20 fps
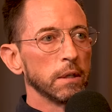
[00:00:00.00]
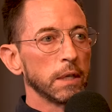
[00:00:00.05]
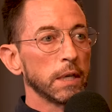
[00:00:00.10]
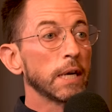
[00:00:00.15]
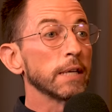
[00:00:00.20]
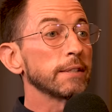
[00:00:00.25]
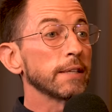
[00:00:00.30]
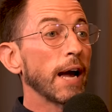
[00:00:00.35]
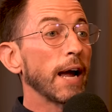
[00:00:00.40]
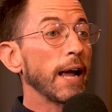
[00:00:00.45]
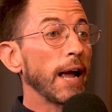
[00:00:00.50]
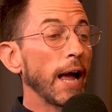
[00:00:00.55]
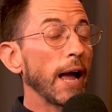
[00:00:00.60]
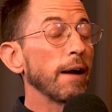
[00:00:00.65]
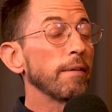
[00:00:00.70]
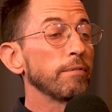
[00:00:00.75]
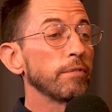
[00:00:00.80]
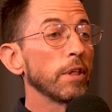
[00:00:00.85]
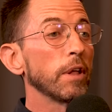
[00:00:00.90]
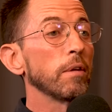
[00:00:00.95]
because I
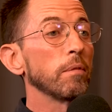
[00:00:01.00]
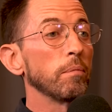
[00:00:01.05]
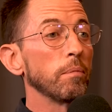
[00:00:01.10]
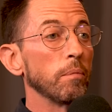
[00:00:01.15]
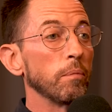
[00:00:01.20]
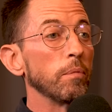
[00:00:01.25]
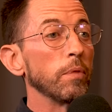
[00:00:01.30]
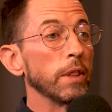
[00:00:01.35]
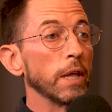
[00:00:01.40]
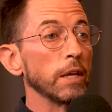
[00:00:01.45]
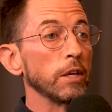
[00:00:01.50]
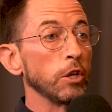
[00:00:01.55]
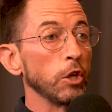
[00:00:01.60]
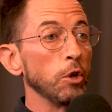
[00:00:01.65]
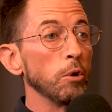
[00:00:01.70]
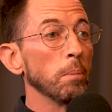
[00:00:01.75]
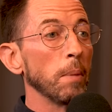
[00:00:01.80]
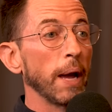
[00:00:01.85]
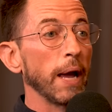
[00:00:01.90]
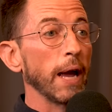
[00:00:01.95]
have that
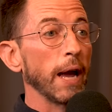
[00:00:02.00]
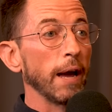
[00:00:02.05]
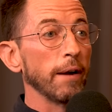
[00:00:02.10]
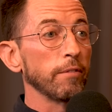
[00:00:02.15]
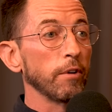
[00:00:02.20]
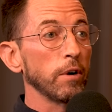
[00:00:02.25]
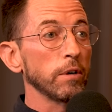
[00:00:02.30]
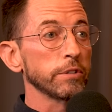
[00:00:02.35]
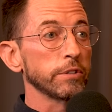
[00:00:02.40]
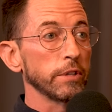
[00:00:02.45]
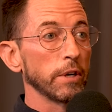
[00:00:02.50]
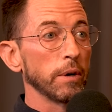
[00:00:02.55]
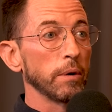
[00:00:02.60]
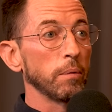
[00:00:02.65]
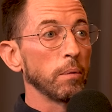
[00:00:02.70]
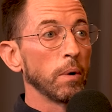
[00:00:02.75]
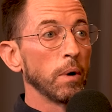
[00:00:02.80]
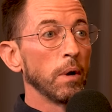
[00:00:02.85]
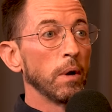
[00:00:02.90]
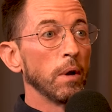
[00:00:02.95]
you may have
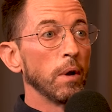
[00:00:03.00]
also,